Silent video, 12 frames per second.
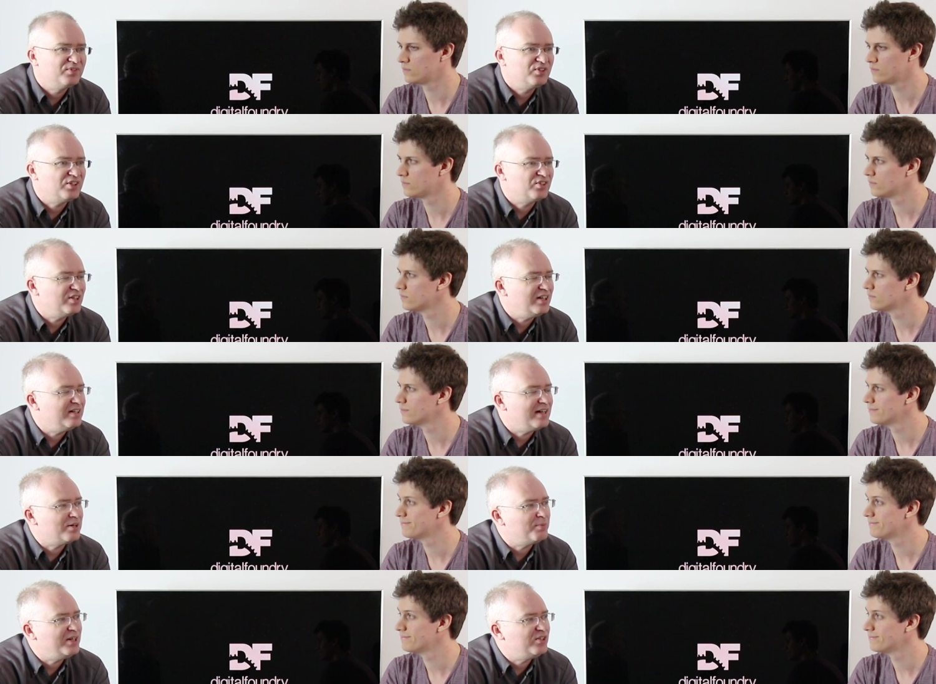Speaker 1: sixteen
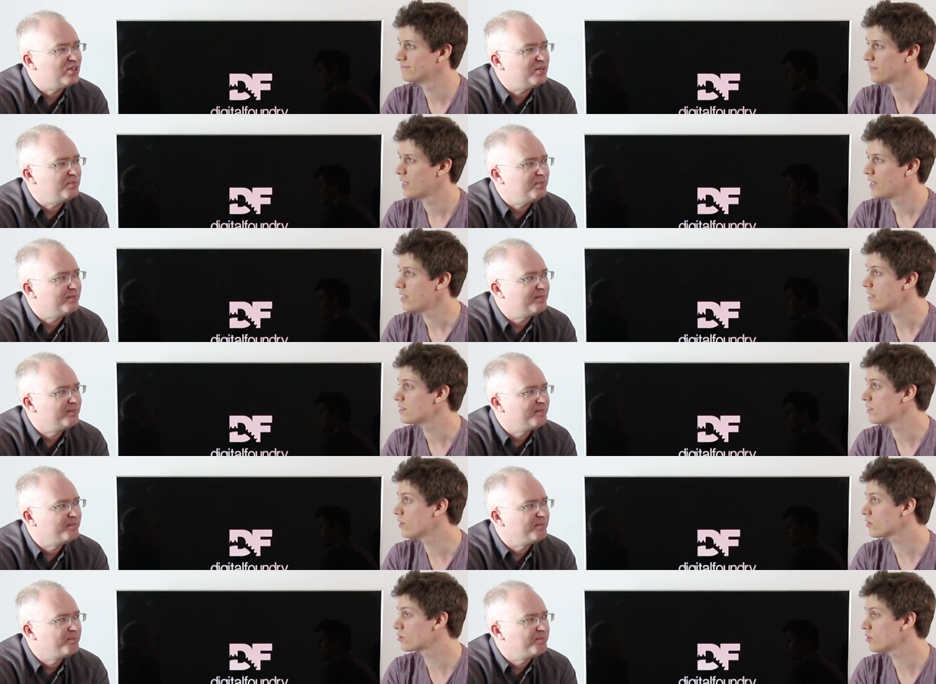nanometer.
Speaker 2: It's
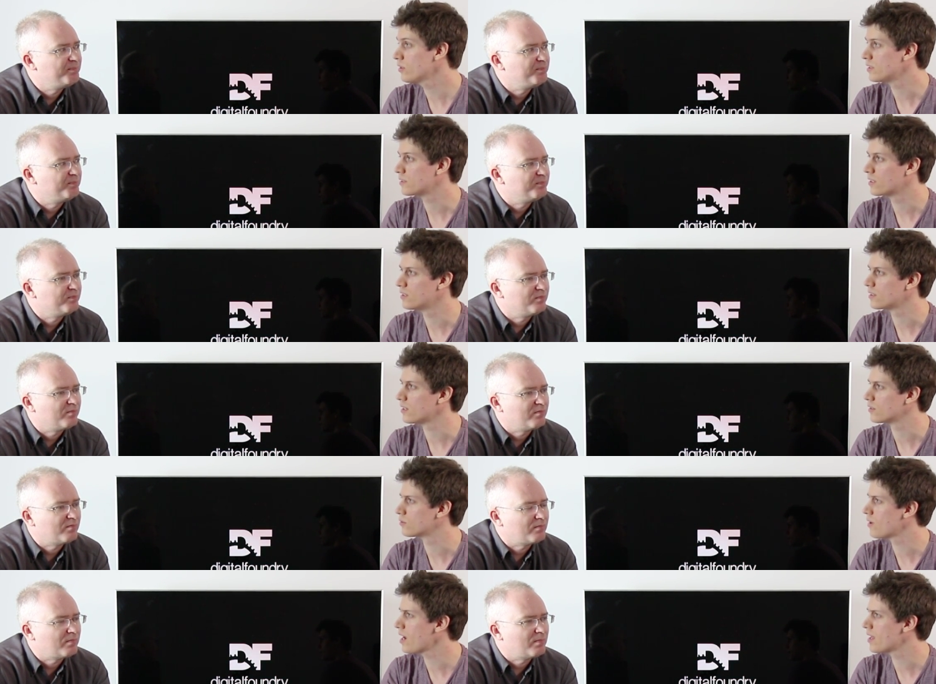an odd choice because
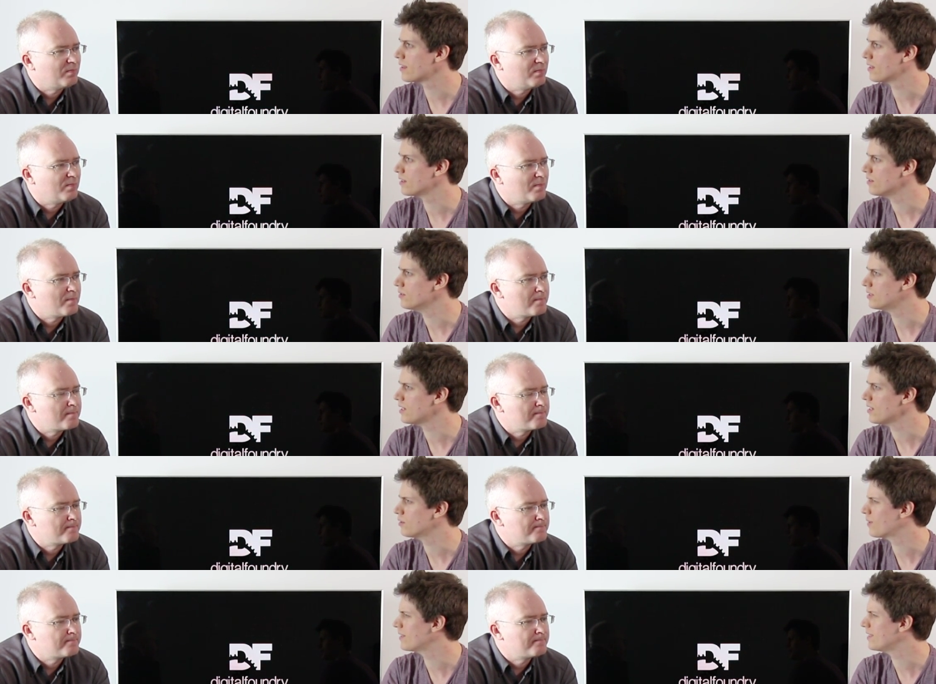it's rare that you
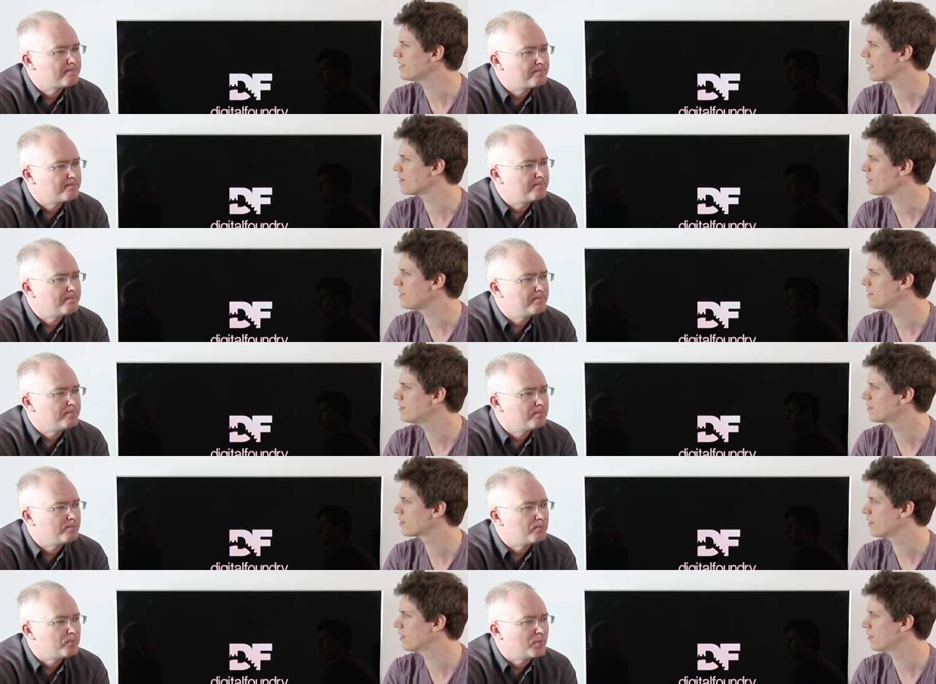see twenty
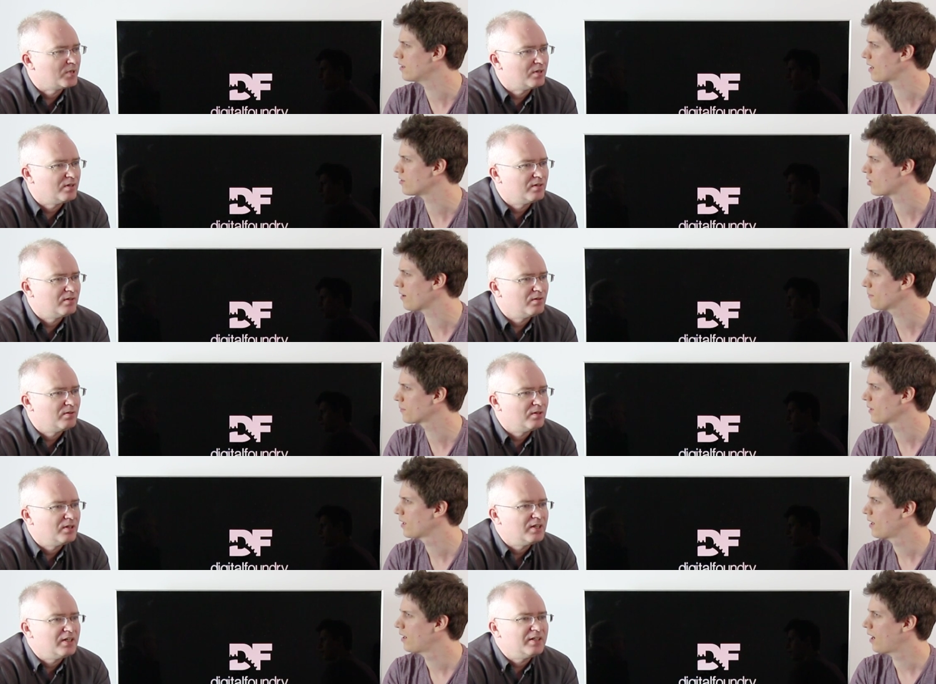nanometers, uh, that jump.
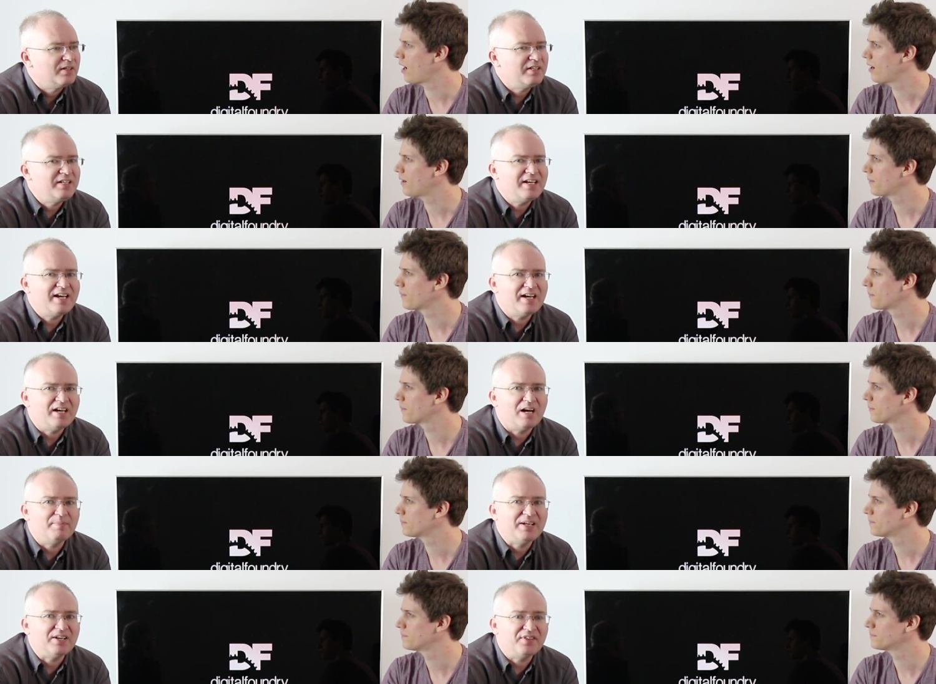
Speaker 1: Yeah,
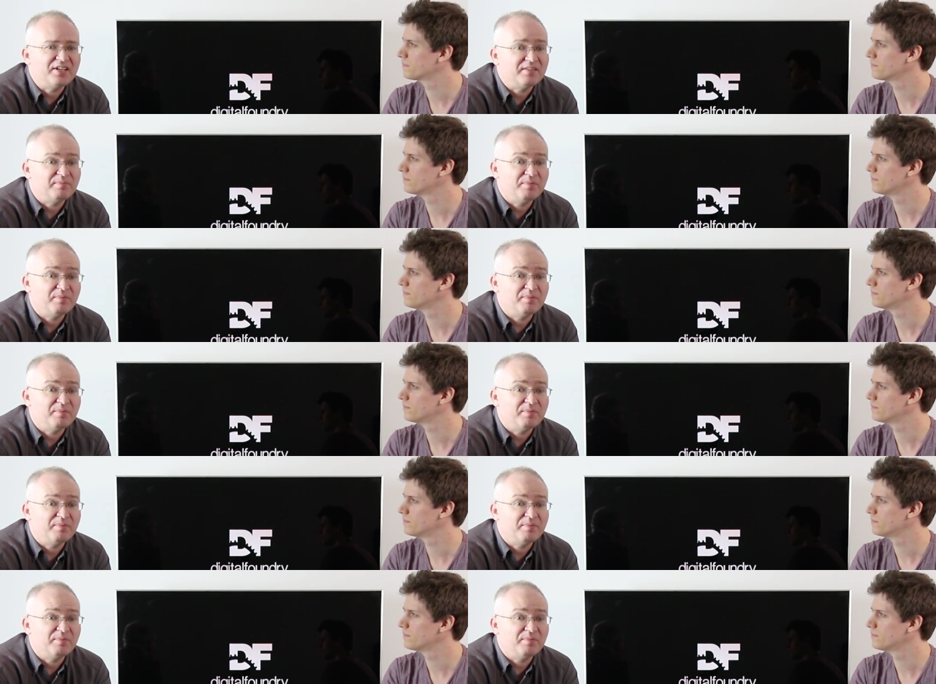I mean, I think